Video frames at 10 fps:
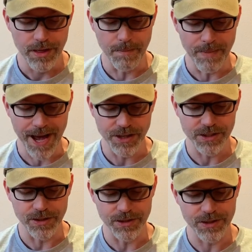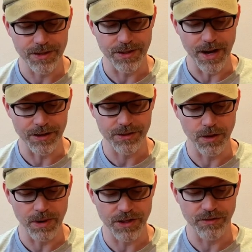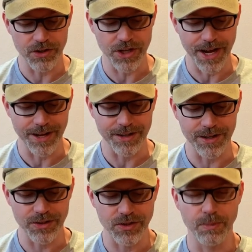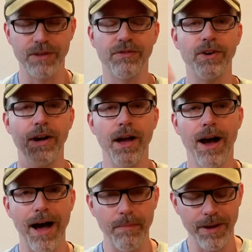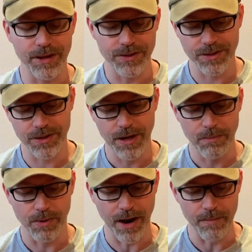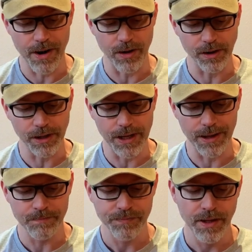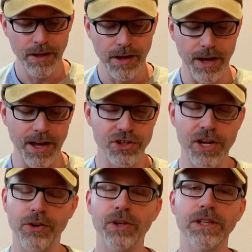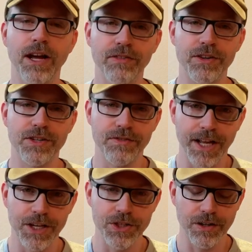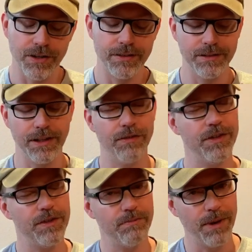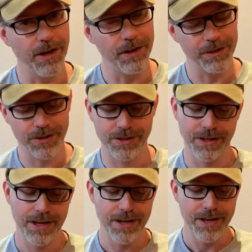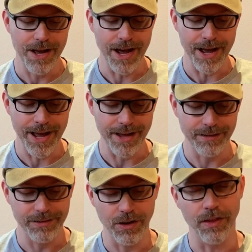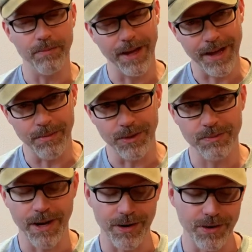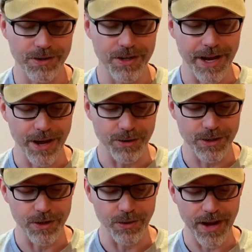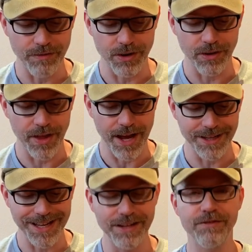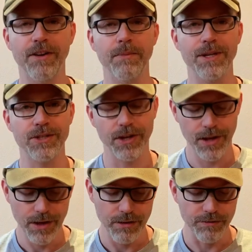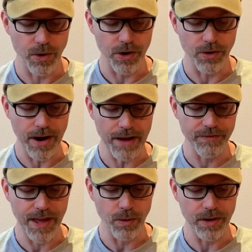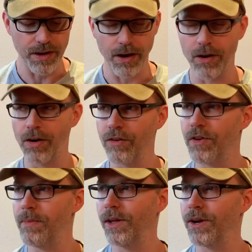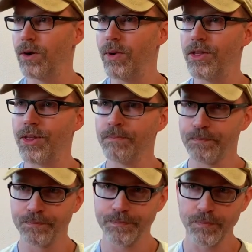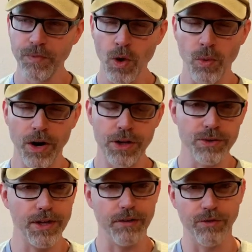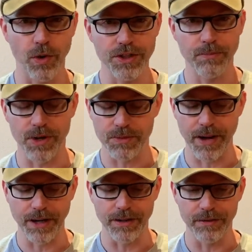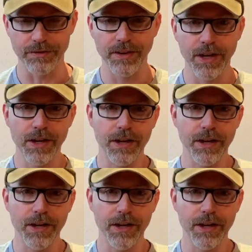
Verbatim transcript: the masses, not so much for scientists, but for hobbyists primarily, uh, general lovers of nature, lovers of bugs, I call them camel spiders now too, after that infamous photograph that we are all familiar with. We're using forced perspective.